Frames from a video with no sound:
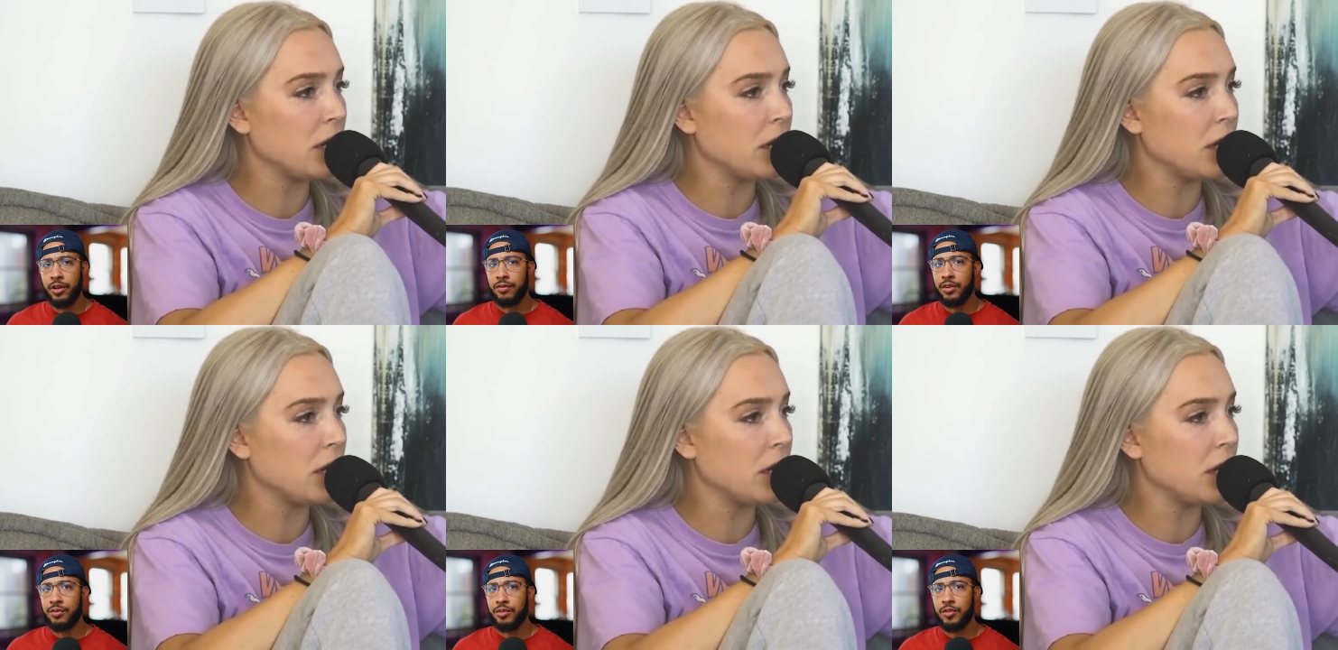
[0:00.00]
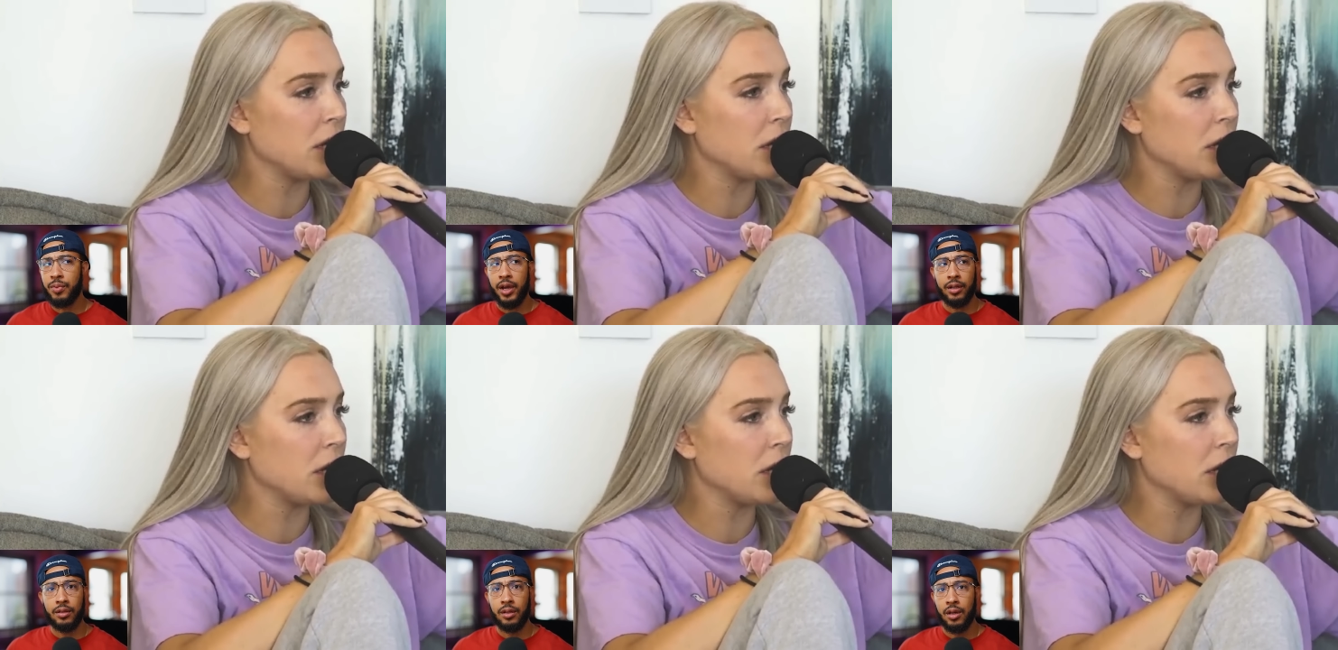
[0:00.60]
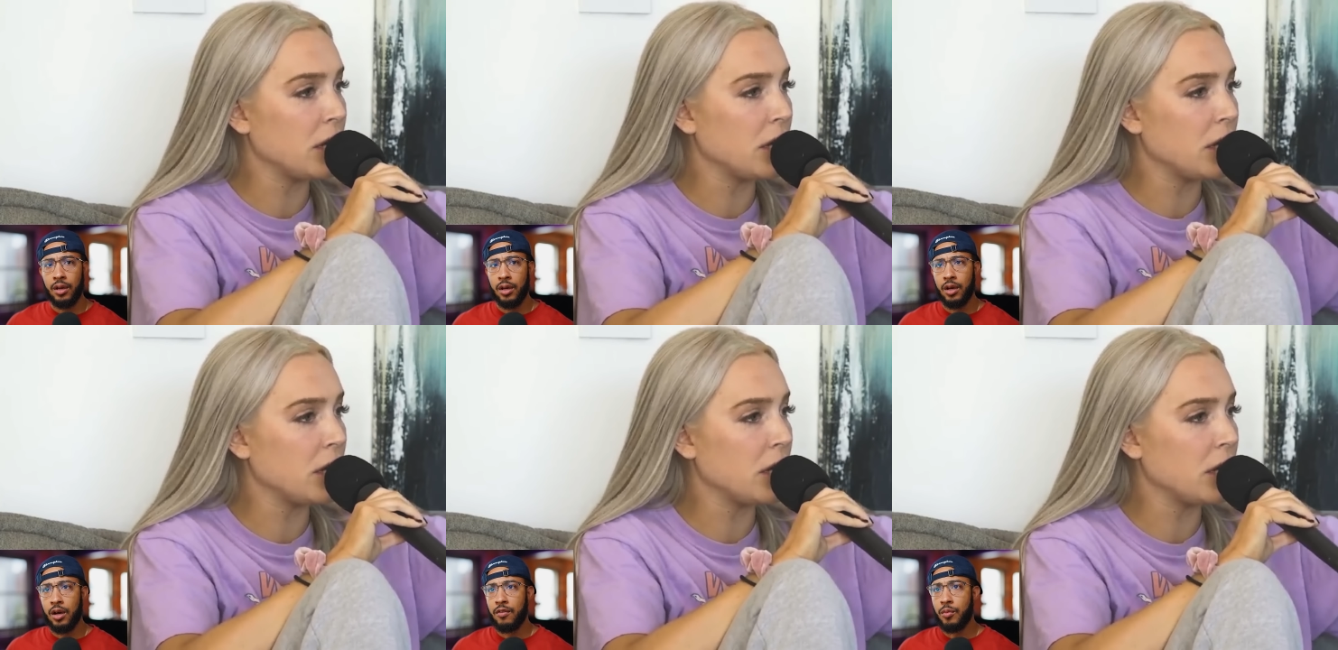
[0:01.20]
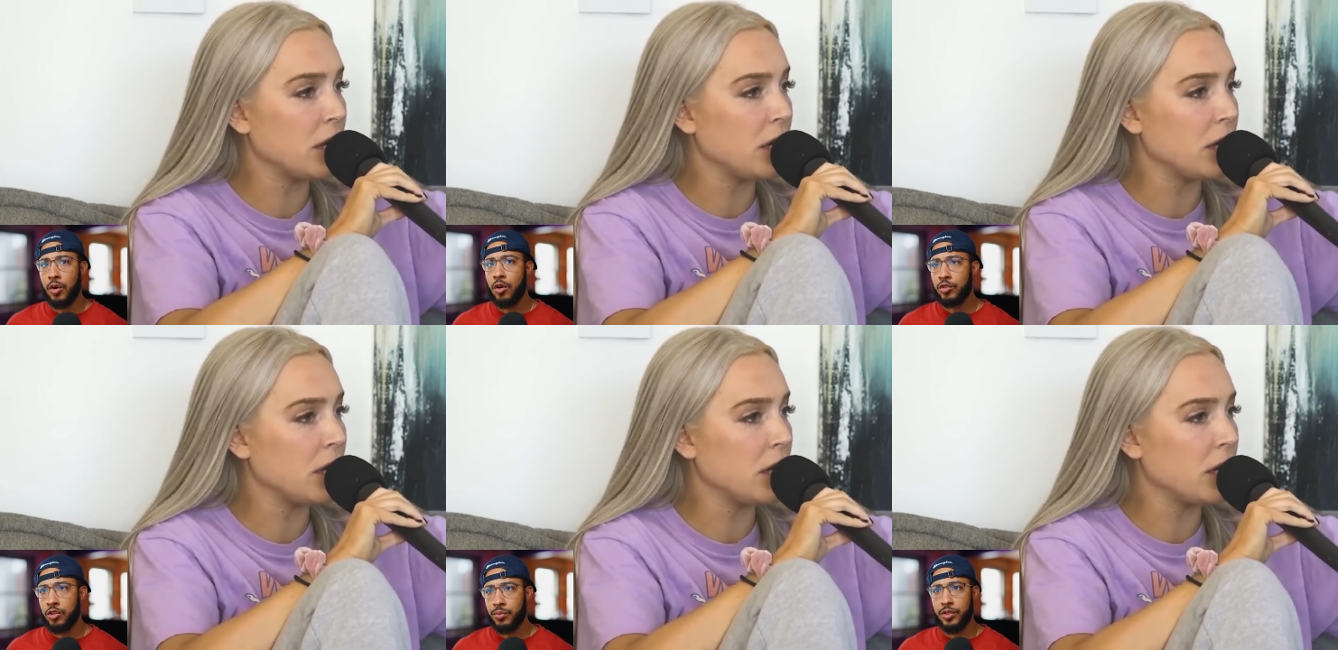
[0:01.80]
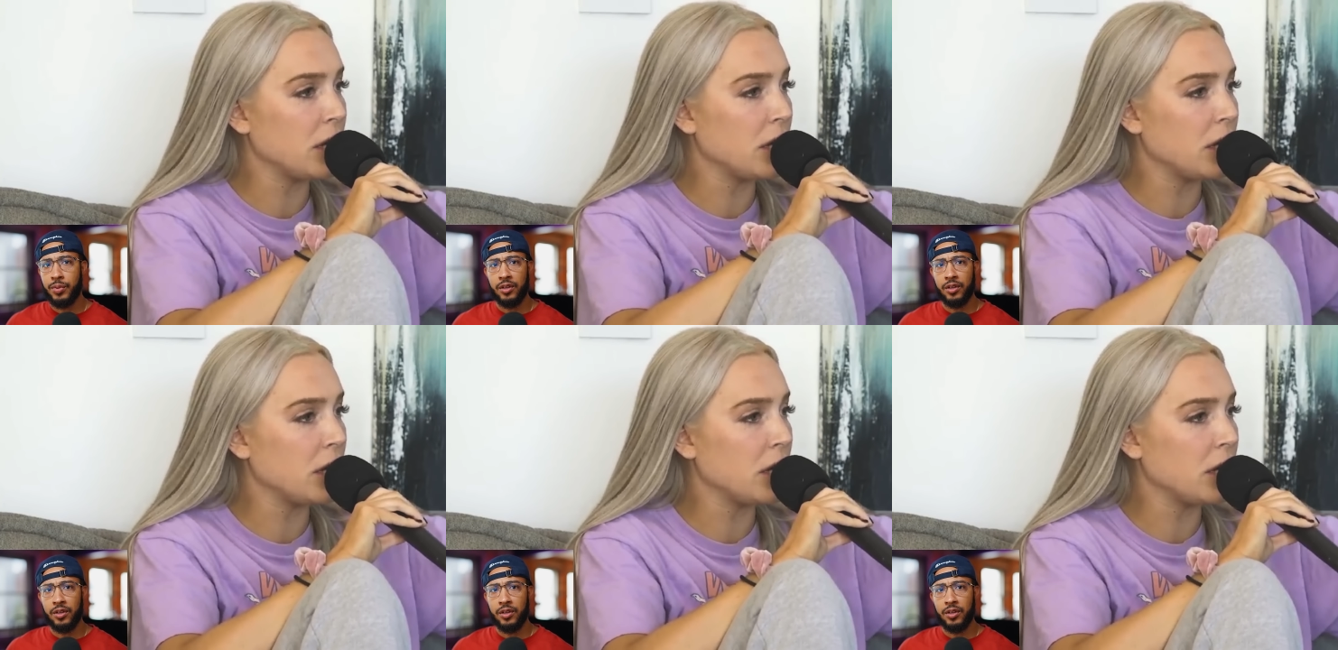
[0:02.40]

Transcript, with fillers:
Speaker 1: of disrespect from a cultural perspective,